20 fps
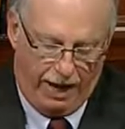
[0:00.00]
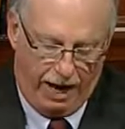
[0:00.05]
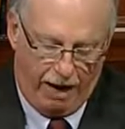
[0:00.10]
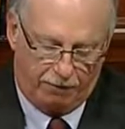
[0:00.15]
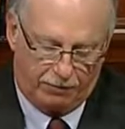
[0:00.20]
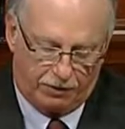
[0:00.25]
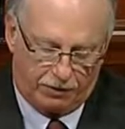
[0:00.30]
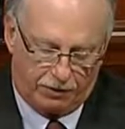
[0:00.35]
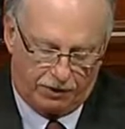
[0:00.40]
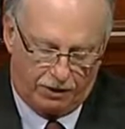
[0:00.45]

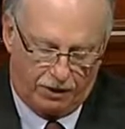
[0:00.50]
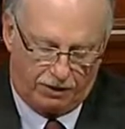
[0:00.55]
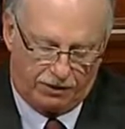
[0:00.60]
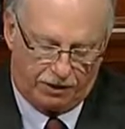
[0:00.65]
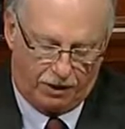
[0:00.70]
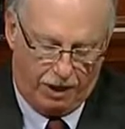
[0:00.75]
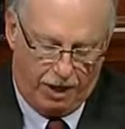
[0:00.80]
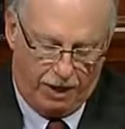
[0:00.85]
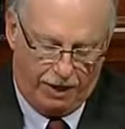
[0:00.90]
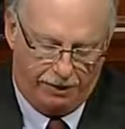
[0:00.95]
after
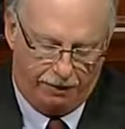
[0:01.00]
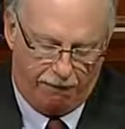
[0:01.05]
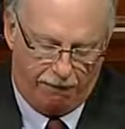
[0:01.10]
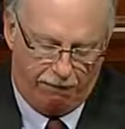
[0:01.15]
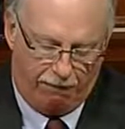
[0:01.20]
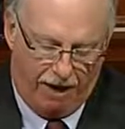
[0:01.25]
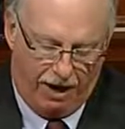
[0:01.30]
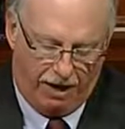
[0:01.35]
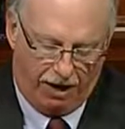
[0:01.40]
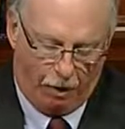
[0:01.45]
such line the
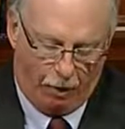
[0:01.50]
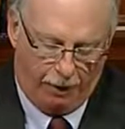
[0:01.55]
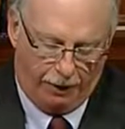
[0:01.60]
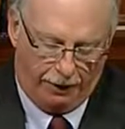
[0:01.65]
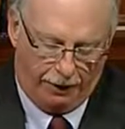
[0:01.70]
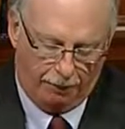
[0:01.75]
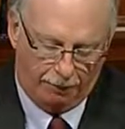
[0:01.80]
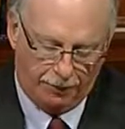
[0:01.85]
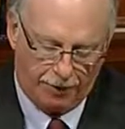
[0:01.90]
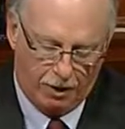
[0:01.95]
following.